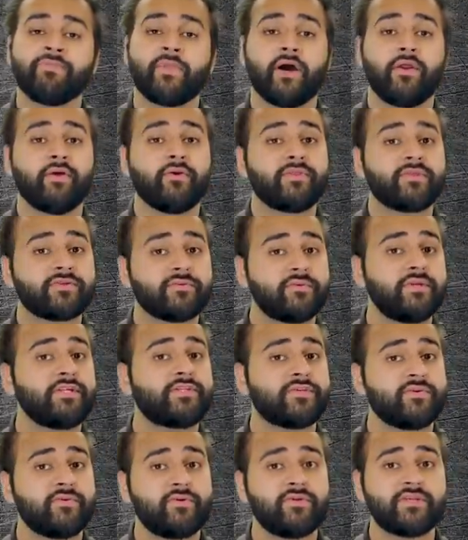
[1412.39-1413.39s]
I know there's only
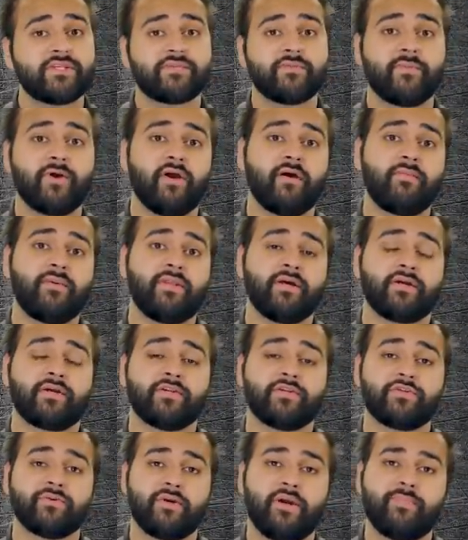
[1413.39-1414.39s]
two units of my army that
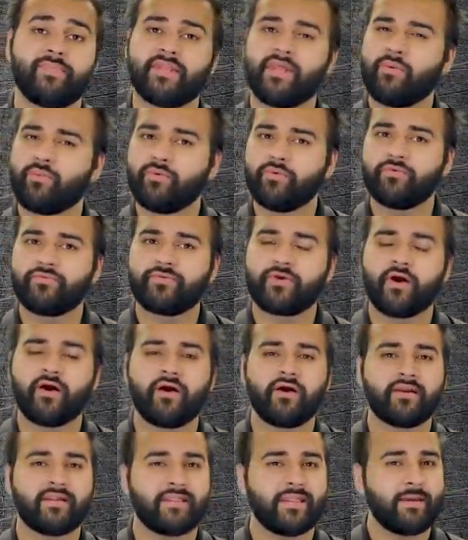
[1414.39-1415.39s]
can do it, but they're Wolf
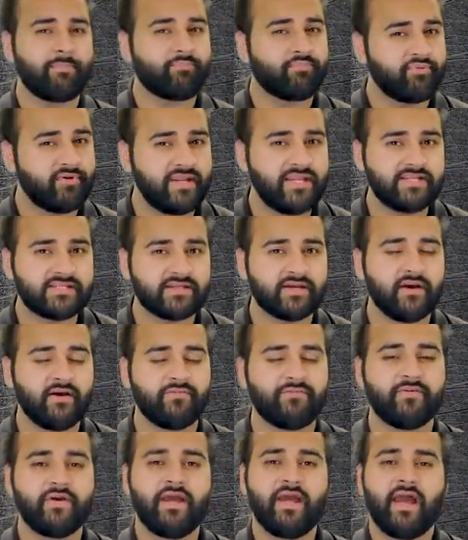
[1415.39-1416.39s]
Guard and they're pretty
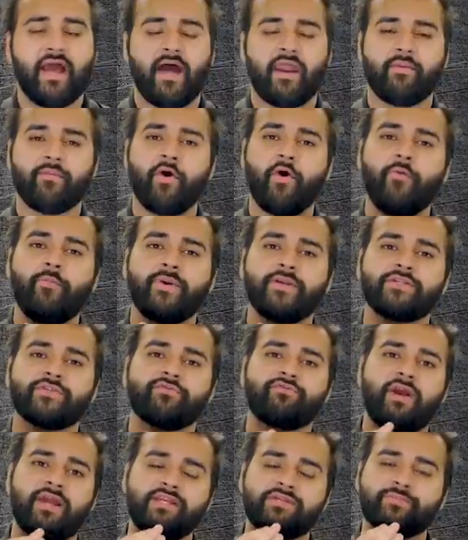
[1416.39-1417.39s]
tough, and I'm hoping
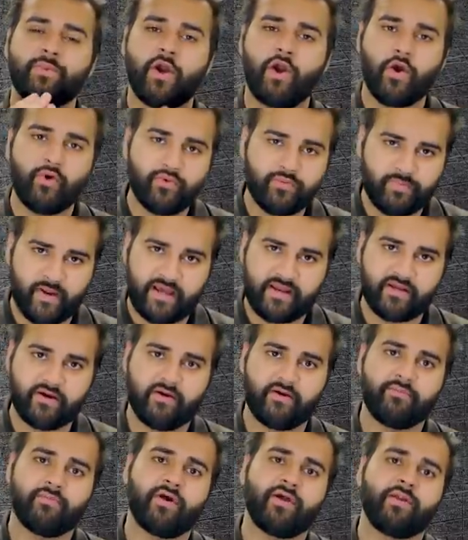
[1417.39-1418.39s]
to raise my own banner
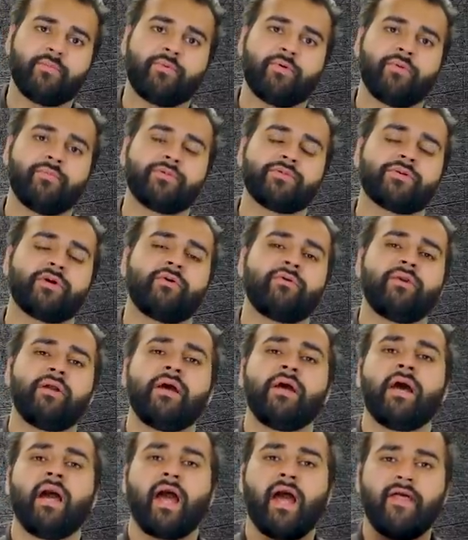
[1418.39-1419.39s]
on my deployment zone
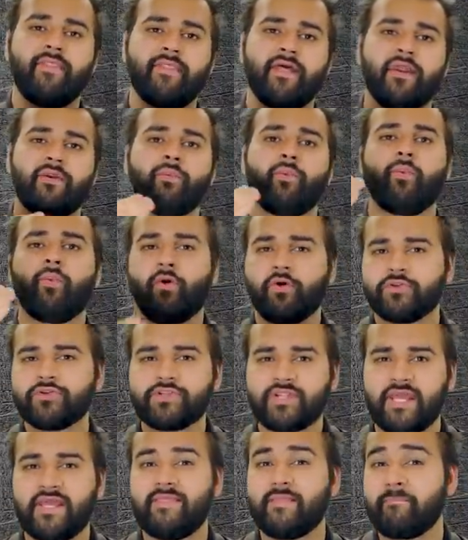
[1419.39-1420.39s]
and then
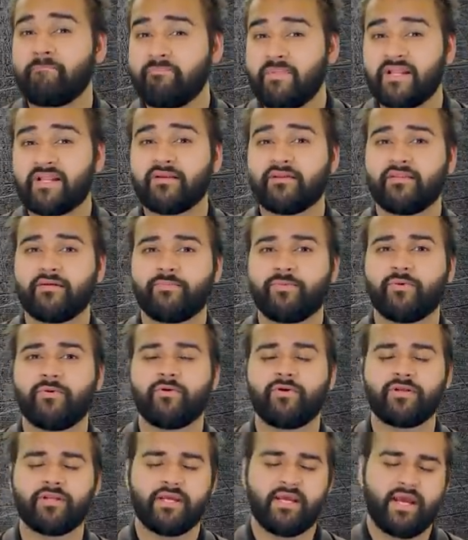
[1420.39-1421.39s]
one in the middle of the
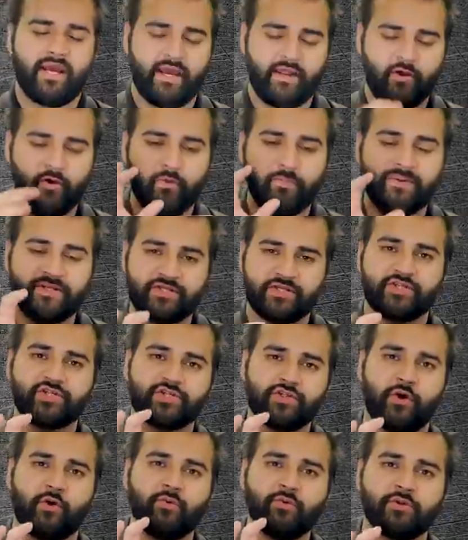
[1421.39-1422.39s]
board, and hoping to
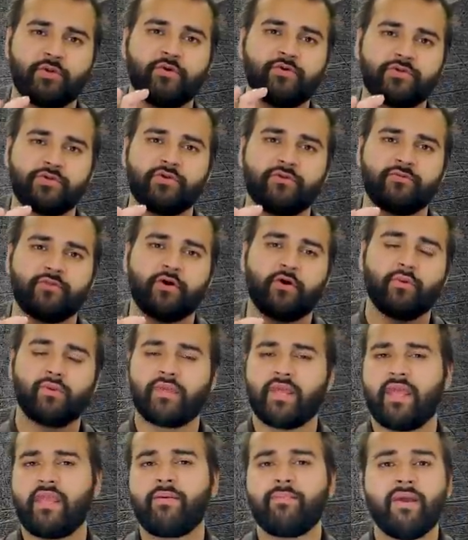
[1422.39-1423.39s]
just hold those two for the whole
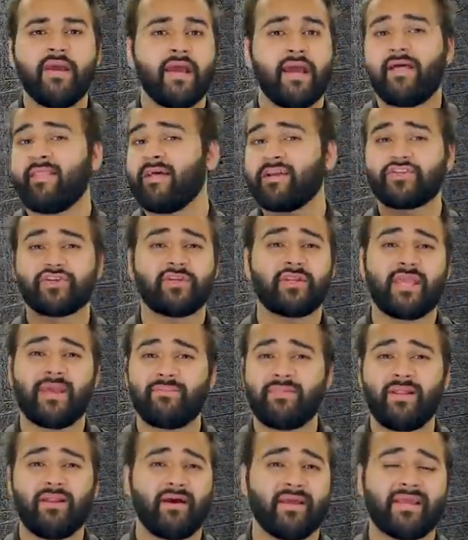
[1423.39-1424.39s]
game, and that should
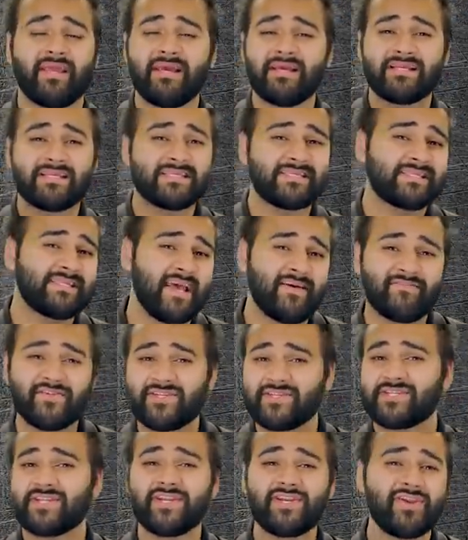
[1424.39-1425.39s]
get me like
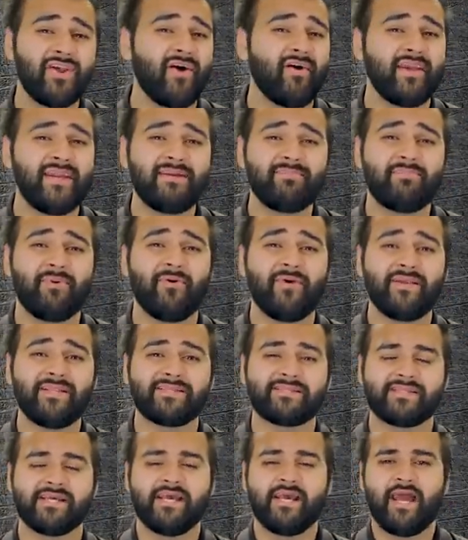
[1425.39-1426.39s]
seven to nine
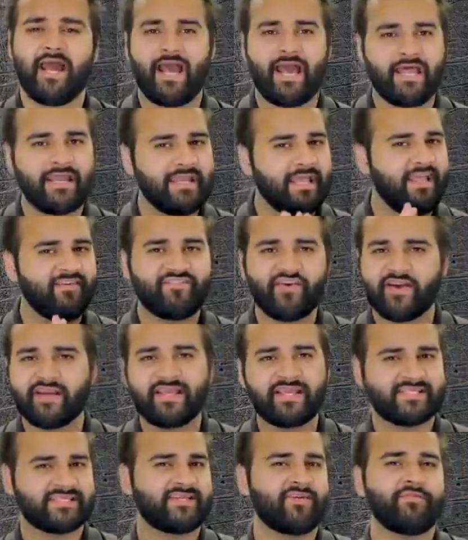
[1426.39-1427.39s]
points. And if I can
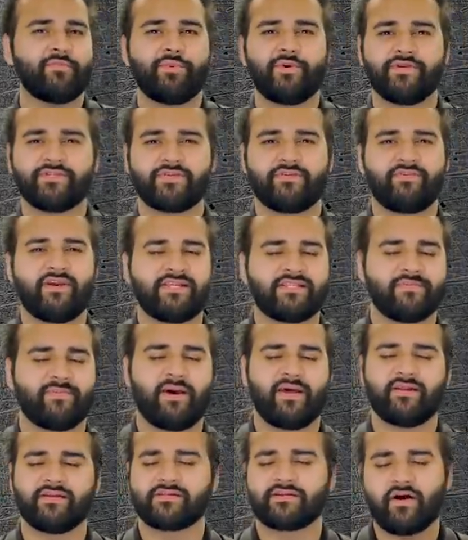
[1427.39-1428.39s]
get seven points on Raise the
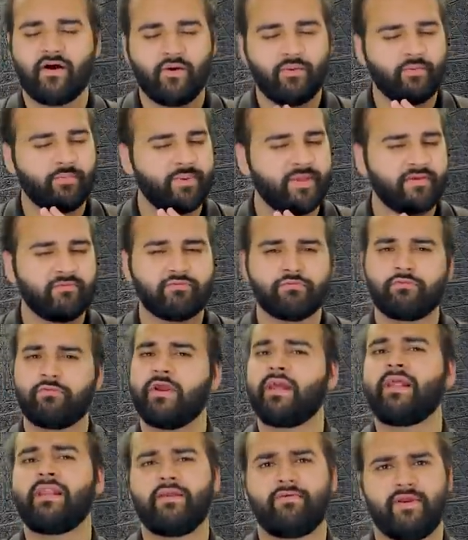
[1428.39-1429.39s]
Banners, I'll be
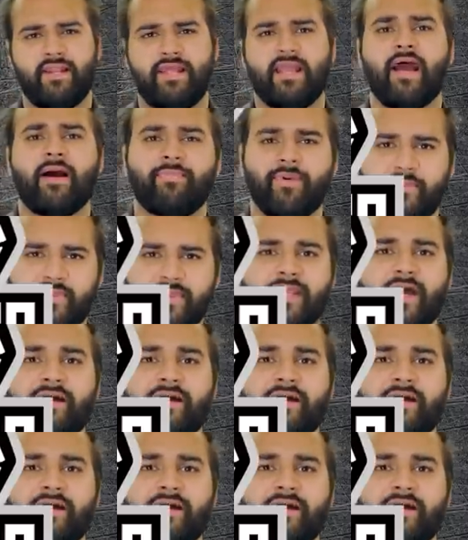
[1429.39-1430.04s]
really, really happy.